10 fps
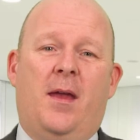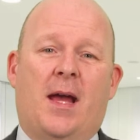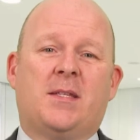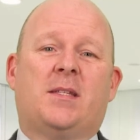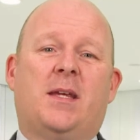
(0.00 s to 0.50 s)

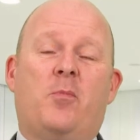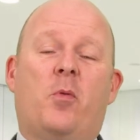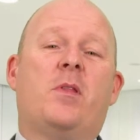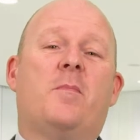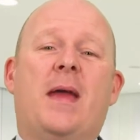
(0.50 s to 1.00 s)
As I say,
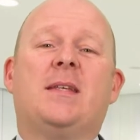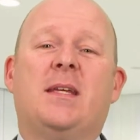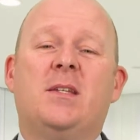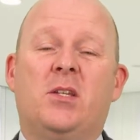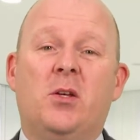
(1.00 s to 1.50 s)
probably the best
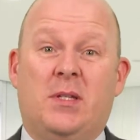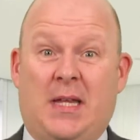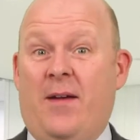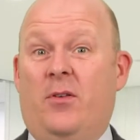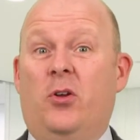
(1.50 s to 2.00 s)
thing to do is to
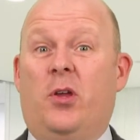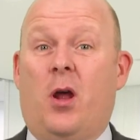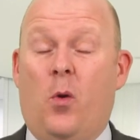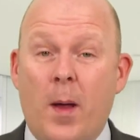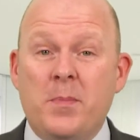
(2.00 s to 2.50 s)
have a look at
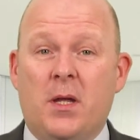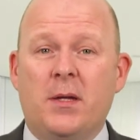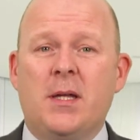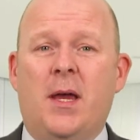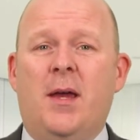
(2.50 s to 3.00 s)
our
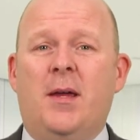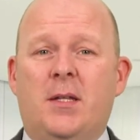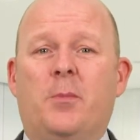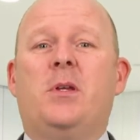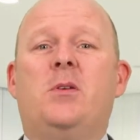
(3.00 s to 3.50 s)
website,
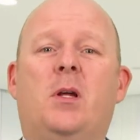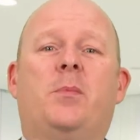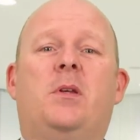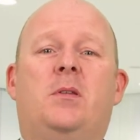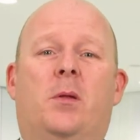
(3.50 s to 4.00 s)

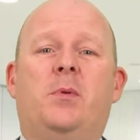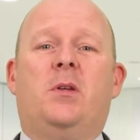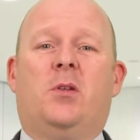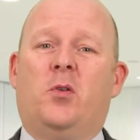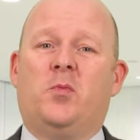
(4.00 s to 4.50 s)

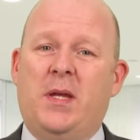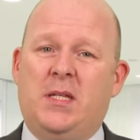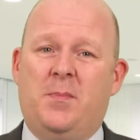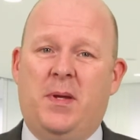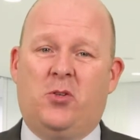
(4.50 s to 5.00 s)

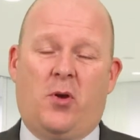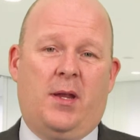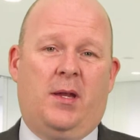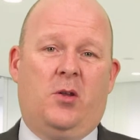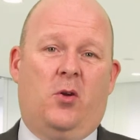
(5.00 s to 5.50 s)

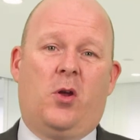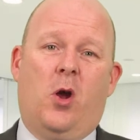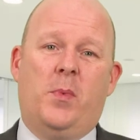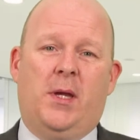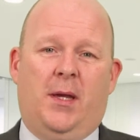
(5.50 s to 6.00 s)

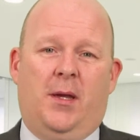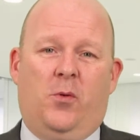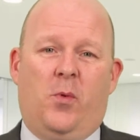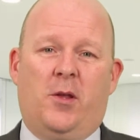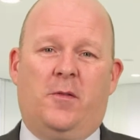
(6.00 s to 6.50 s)
www.ptptraining.com,
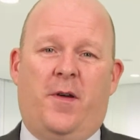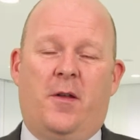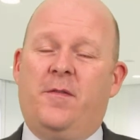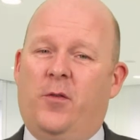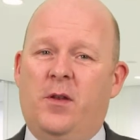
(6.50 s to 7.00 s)
where you'll
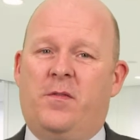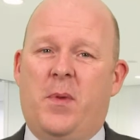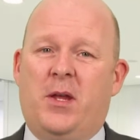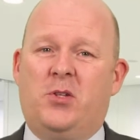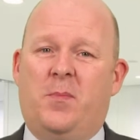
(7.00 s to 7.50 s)
find full
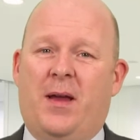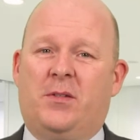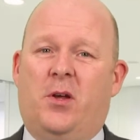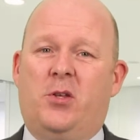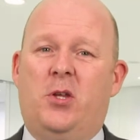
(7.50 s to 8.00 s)
information
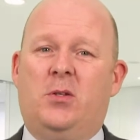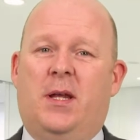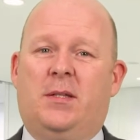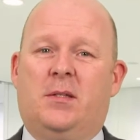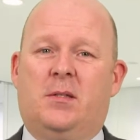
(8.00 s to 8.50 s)
about our
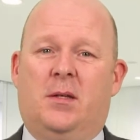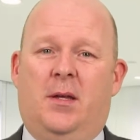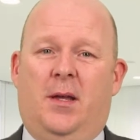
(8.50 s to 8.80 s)
newsletters.